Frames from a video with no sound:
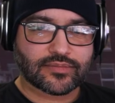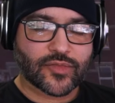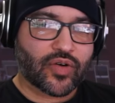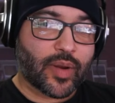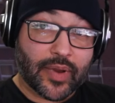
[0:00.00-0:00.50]

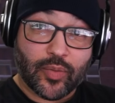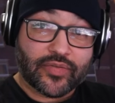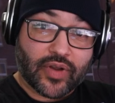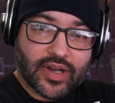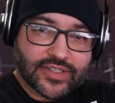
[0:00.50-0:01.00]
All right, bear with
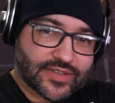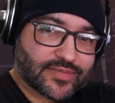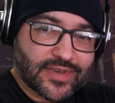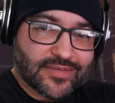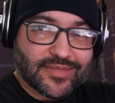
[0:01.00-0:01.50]
guys.
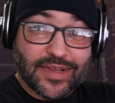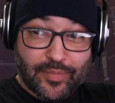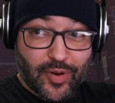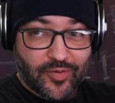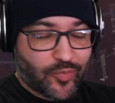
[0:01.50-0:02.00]

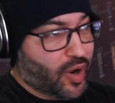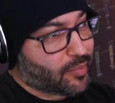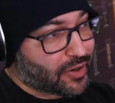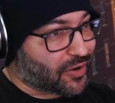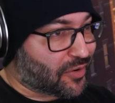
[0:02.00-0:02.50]
Bear with. We are
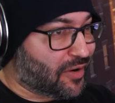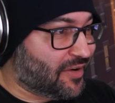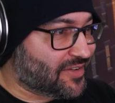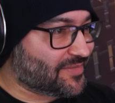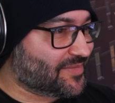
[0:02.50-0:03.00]
playing on
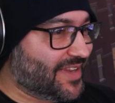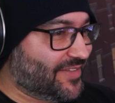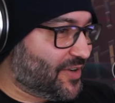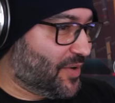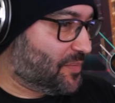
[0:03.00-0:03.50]
hard, even
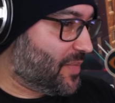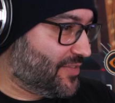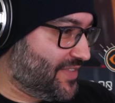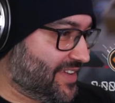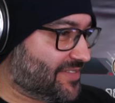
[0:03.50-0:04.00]
though I
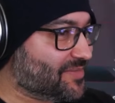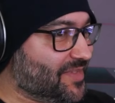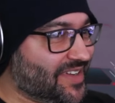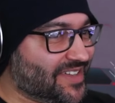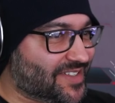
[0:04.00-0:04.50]
think,
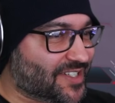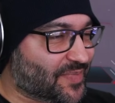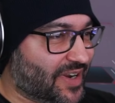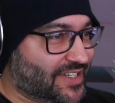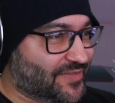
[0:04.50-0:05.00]

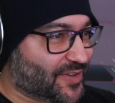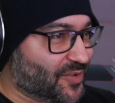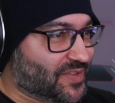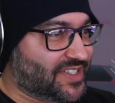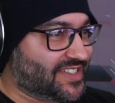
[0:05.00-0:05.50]
despite
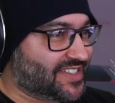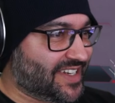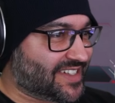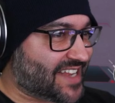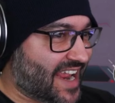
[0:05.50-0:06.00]
difficulty, it's the
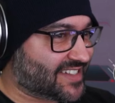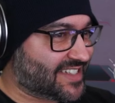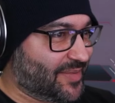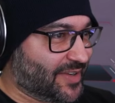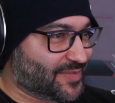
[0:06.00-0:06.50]
exact
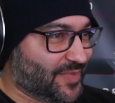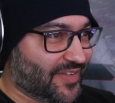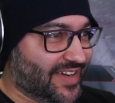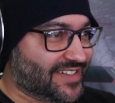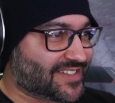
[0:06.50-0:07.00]
same
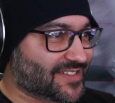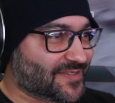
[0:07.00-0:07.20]
experience.